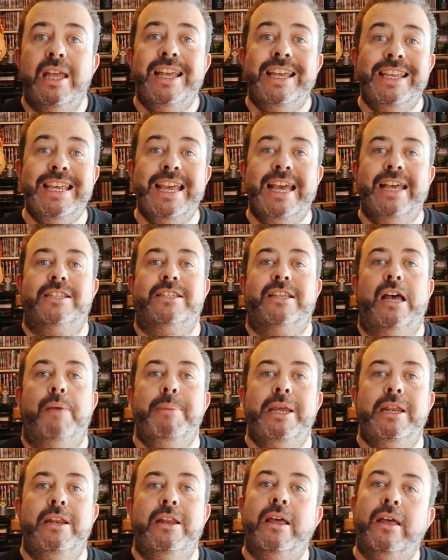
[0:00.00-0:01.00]
Yes, I
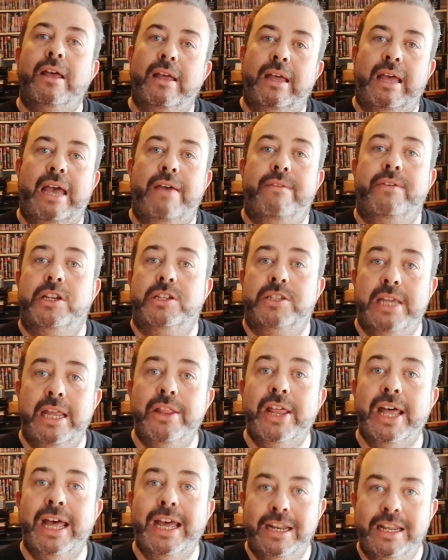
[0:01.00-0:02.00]
mean, having said
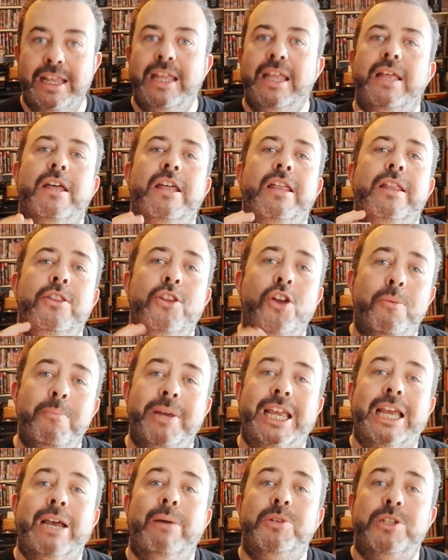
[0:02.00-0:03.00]
that, not
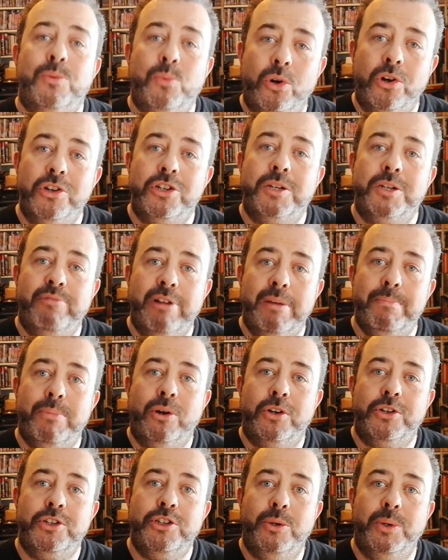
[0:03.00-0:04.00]
being able to watch
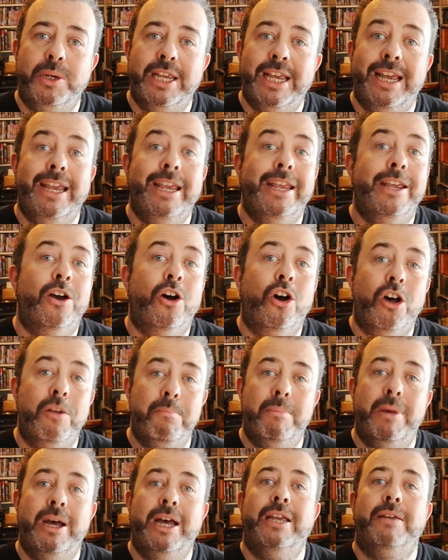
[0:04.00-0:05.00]
Britbox UK on
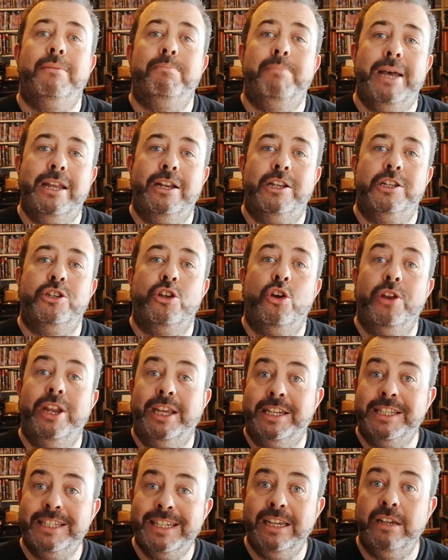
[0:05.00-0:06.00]
my
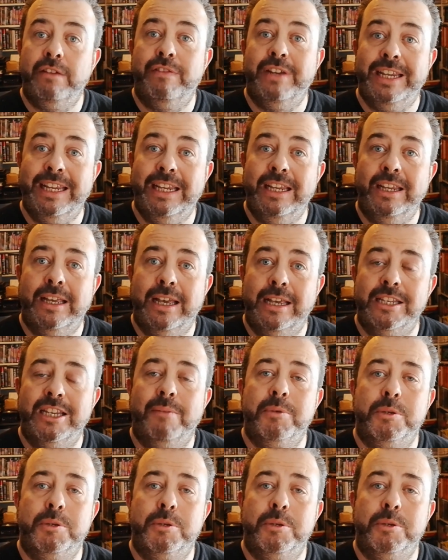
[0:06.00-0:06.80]
Panasonic TV, as I'm